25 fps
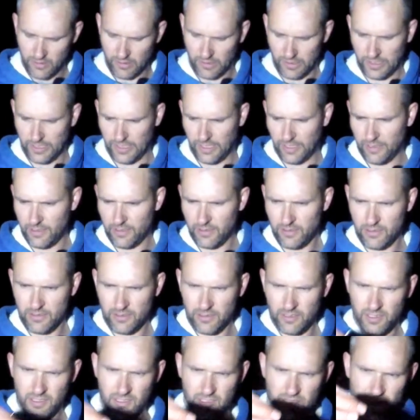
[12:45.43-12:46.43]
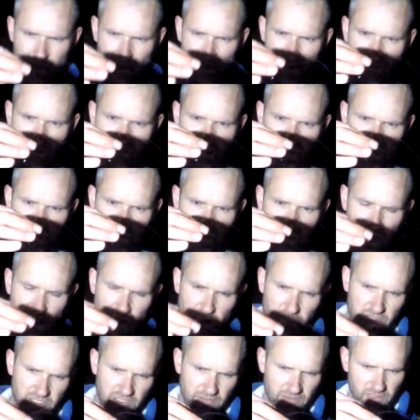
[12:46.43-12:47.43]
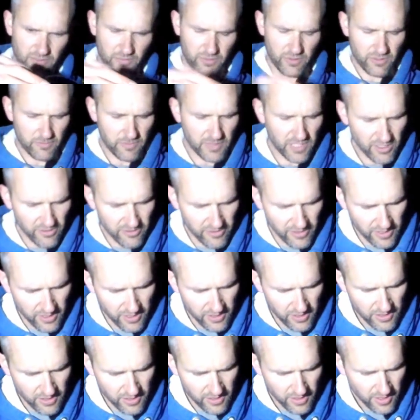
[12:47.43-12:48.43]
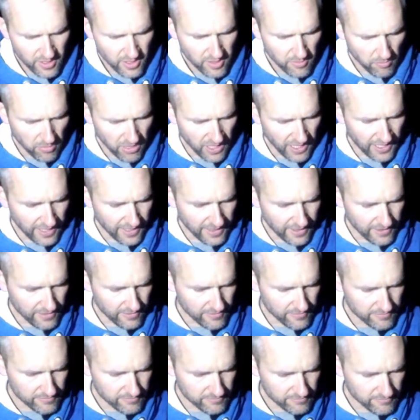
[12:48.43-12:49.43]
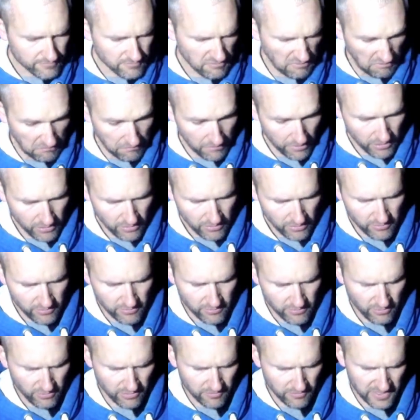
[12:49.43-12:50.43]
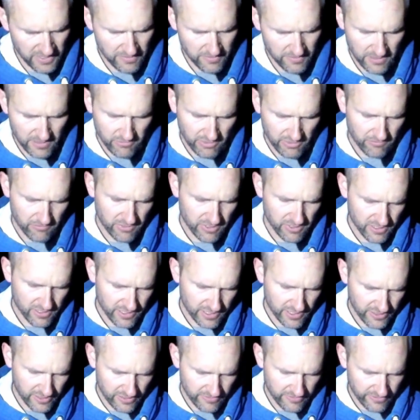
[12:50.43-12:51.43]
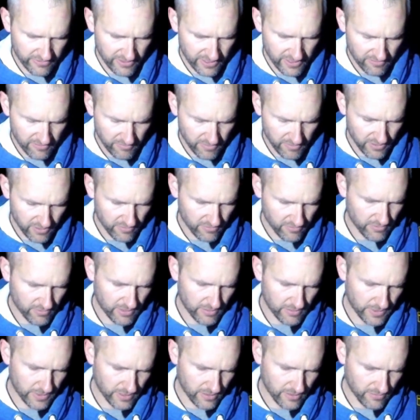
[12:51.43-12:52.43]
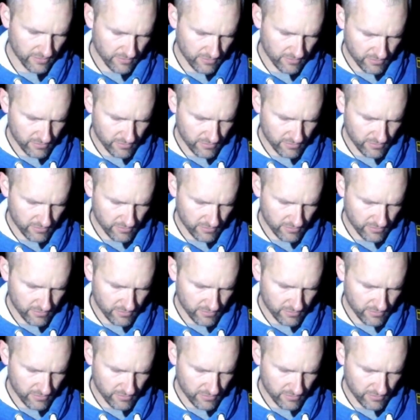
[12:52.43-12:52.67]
Look at that. Bit of blow tipped off with a bit of black. Not the best bit of bait presentation I've ever done, but there we go.